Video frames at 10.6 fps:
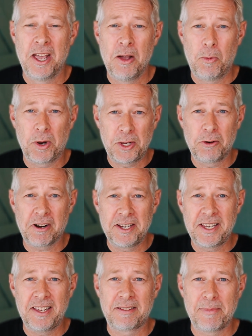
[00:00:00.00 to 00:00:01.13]
What are your
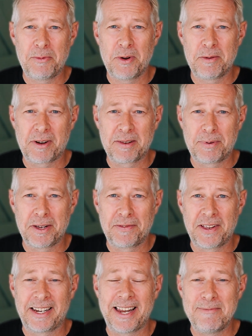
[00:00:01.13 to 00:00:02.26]
ideas to make WordPress
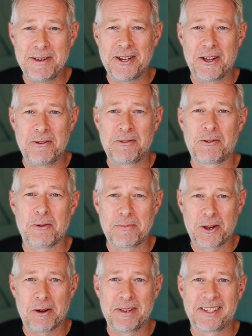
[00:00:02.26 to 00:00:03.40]
perfect? Let me know. Drop your
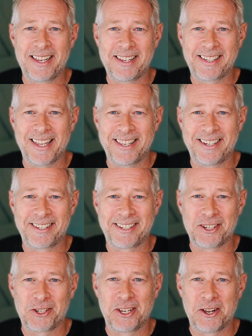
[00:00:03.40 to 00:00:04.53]
comments. Let's get the
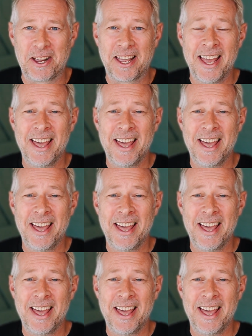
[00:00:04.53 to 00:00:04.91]
discussion going.